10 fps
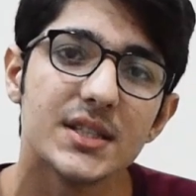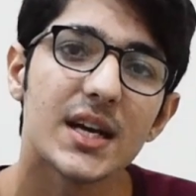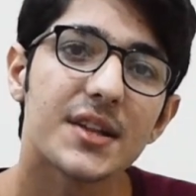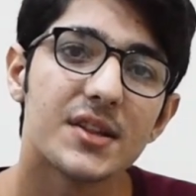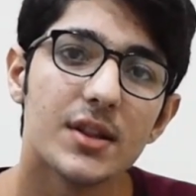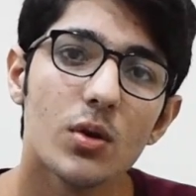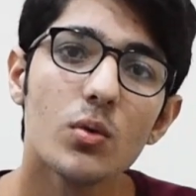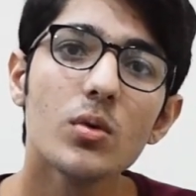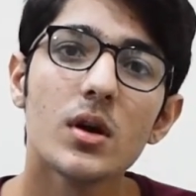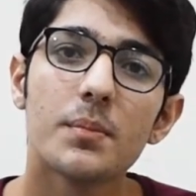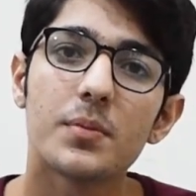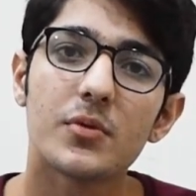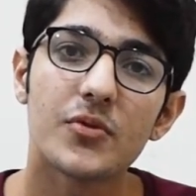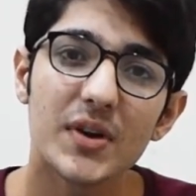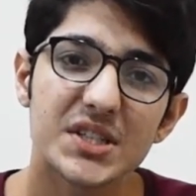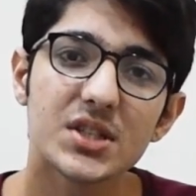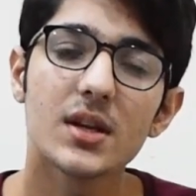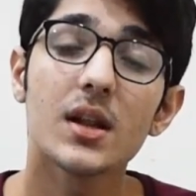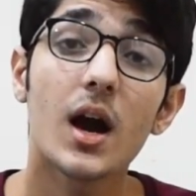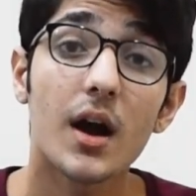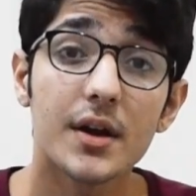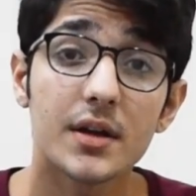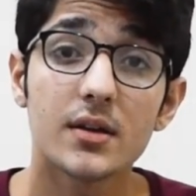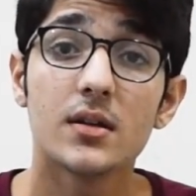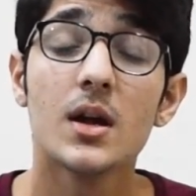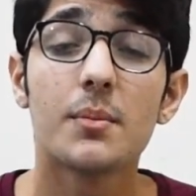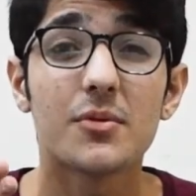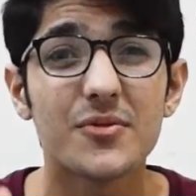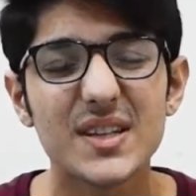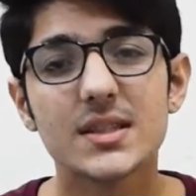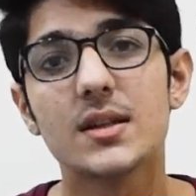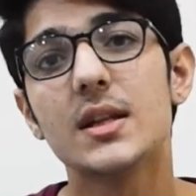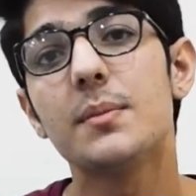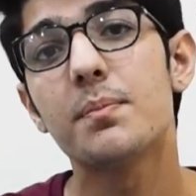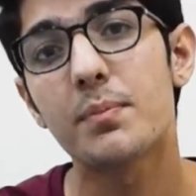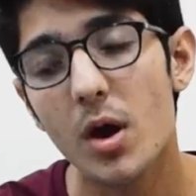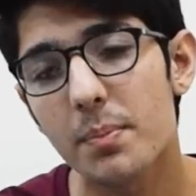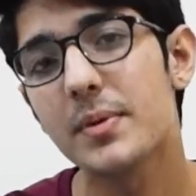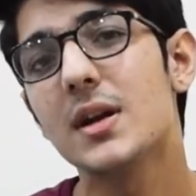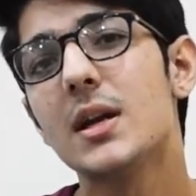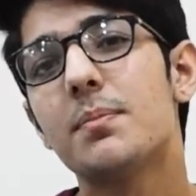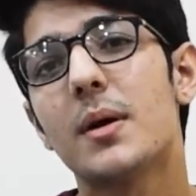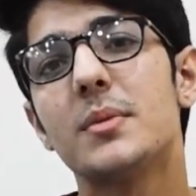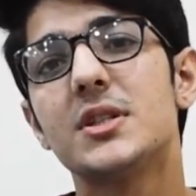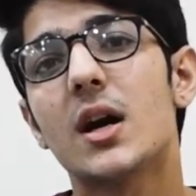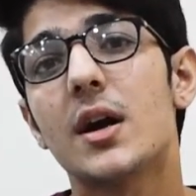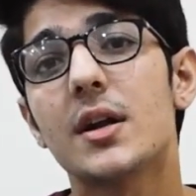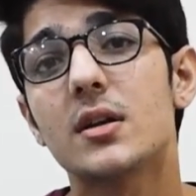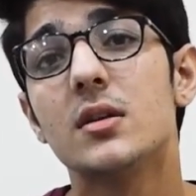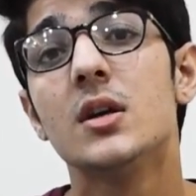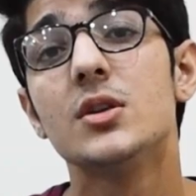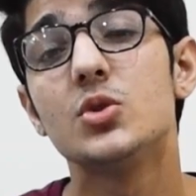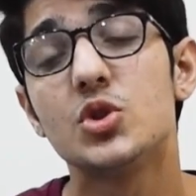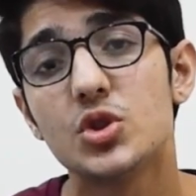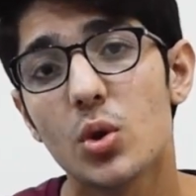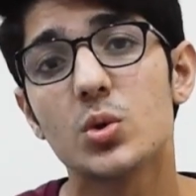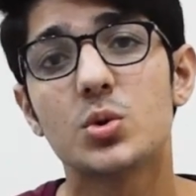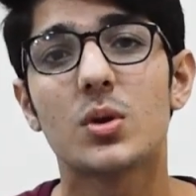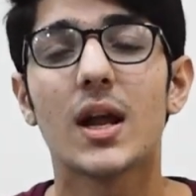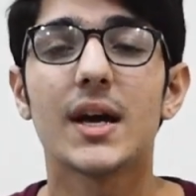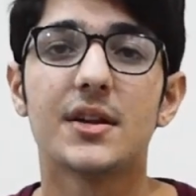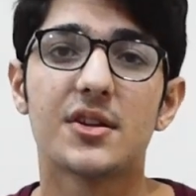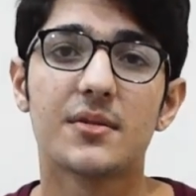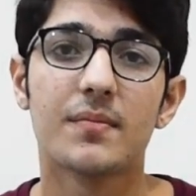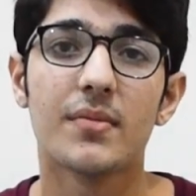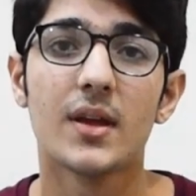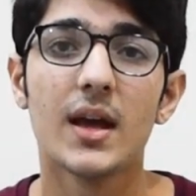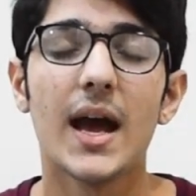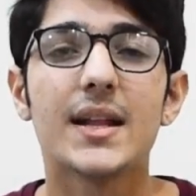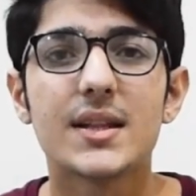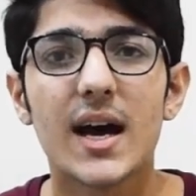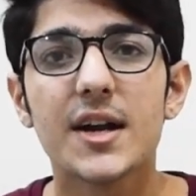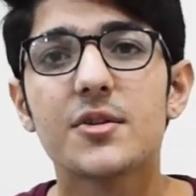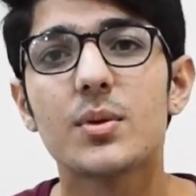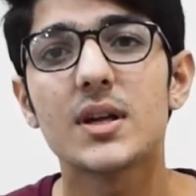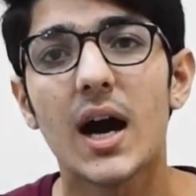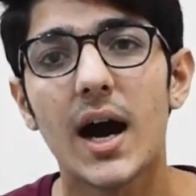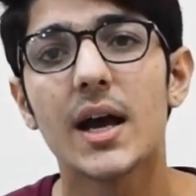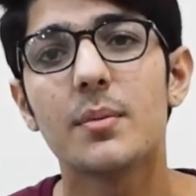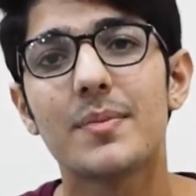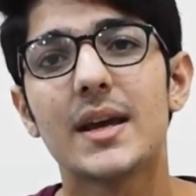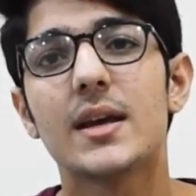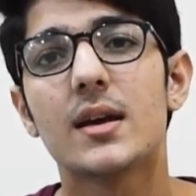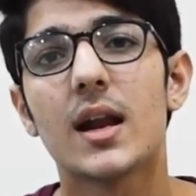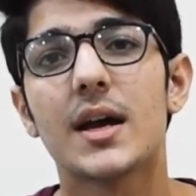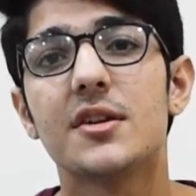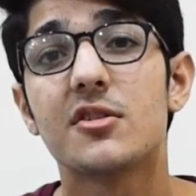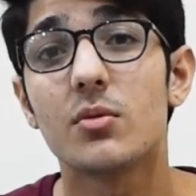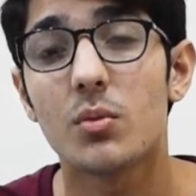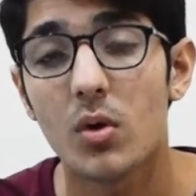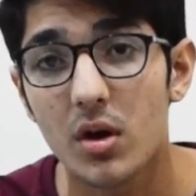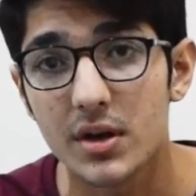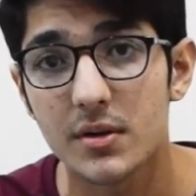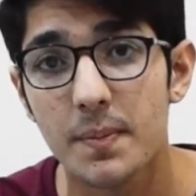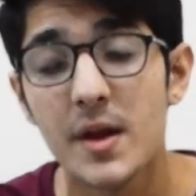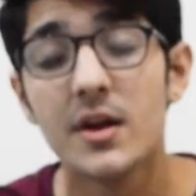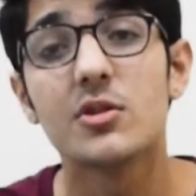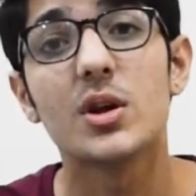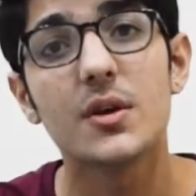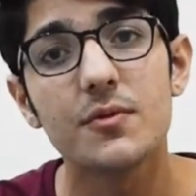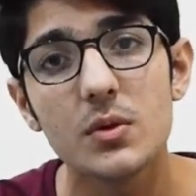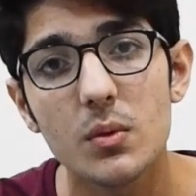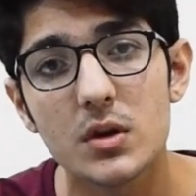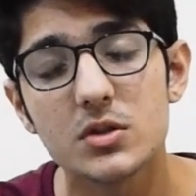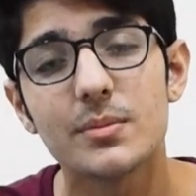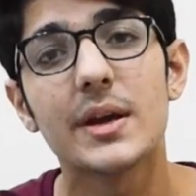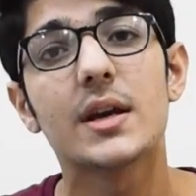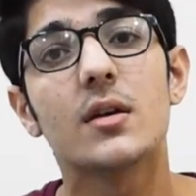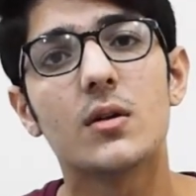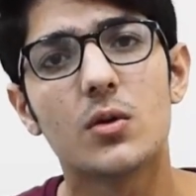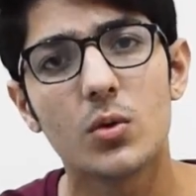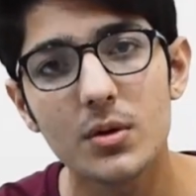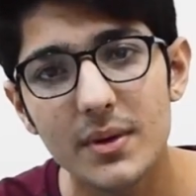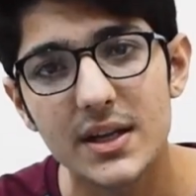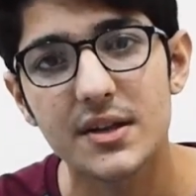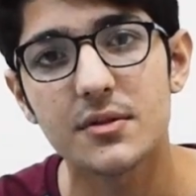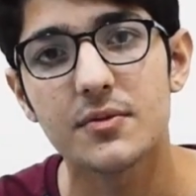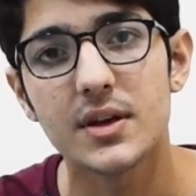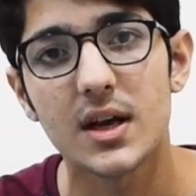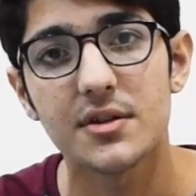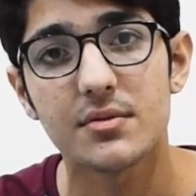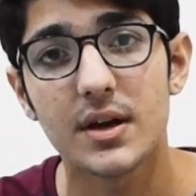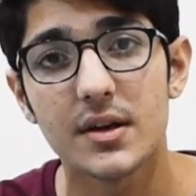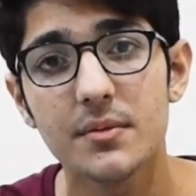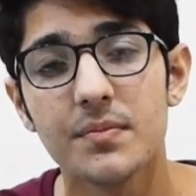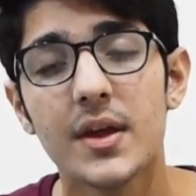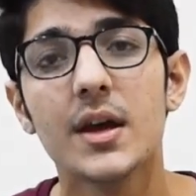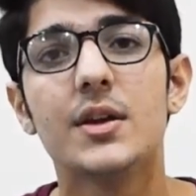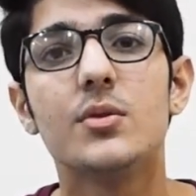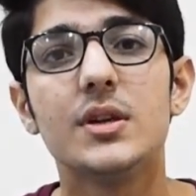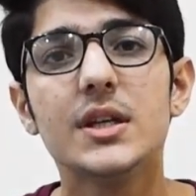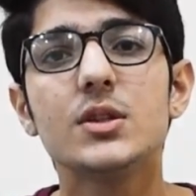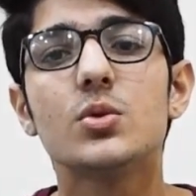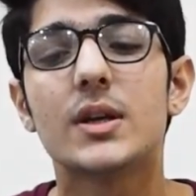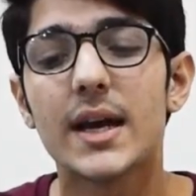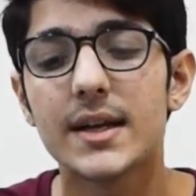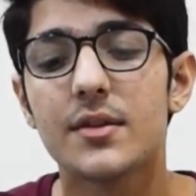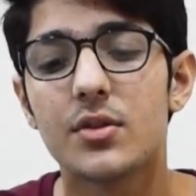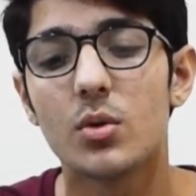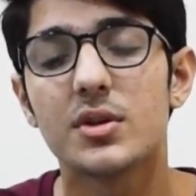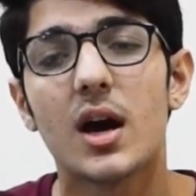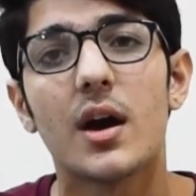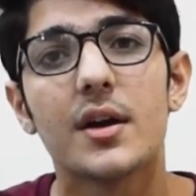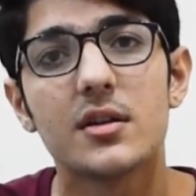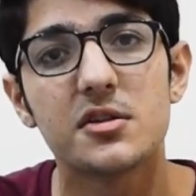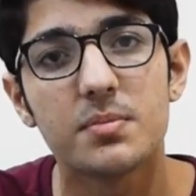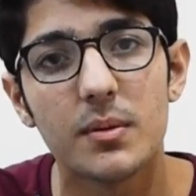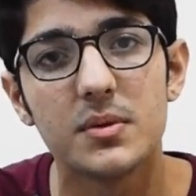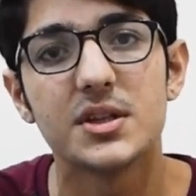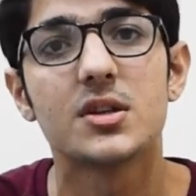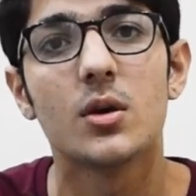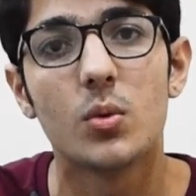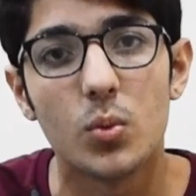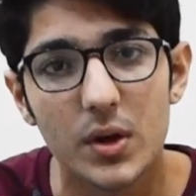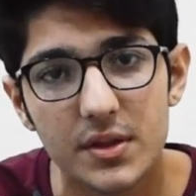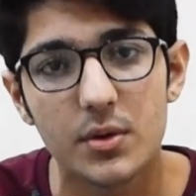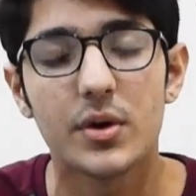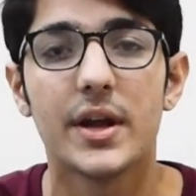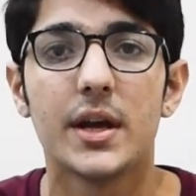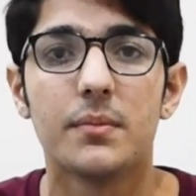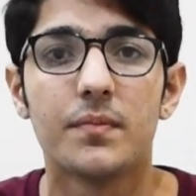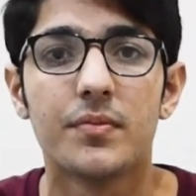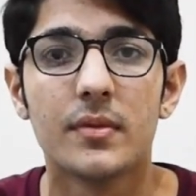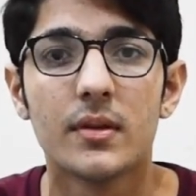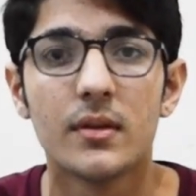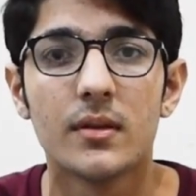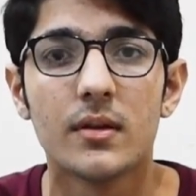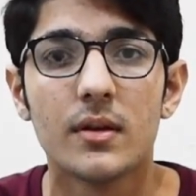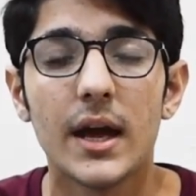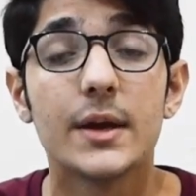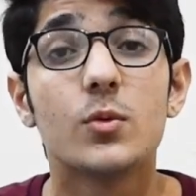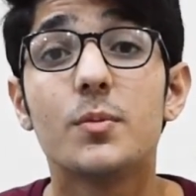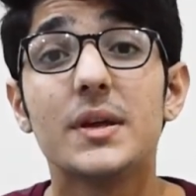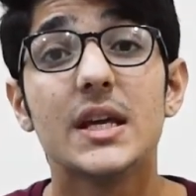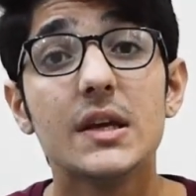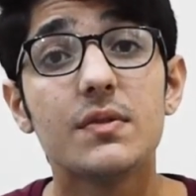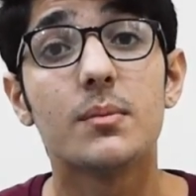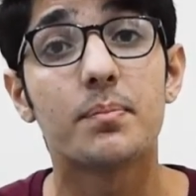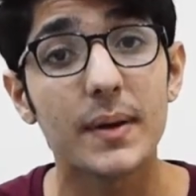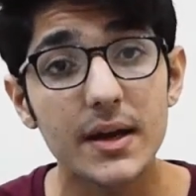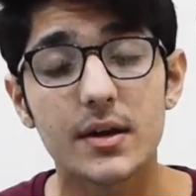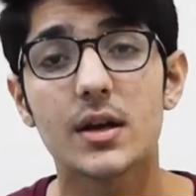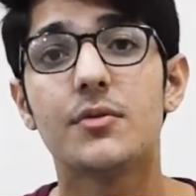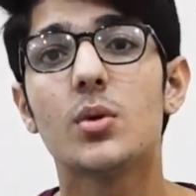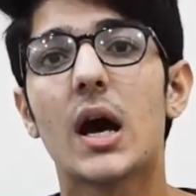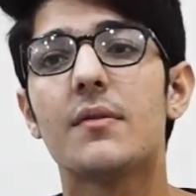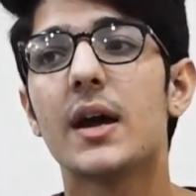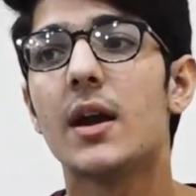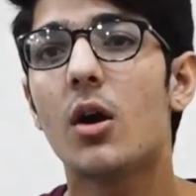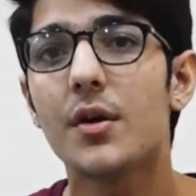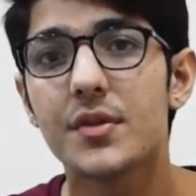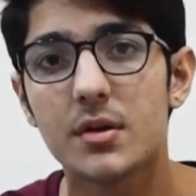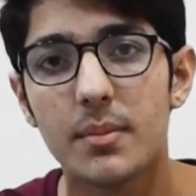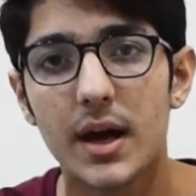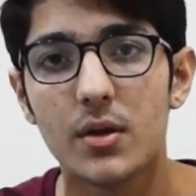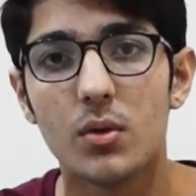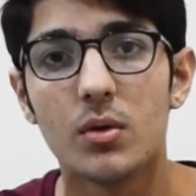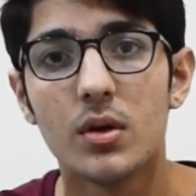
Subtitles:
She has no professional article, professionally, properly published article to show to clients. And that's what high-paying clients want. So if you want to make good money as a freelance writer, you need to get those articles published with your name. And it would be even better if you have an author bio,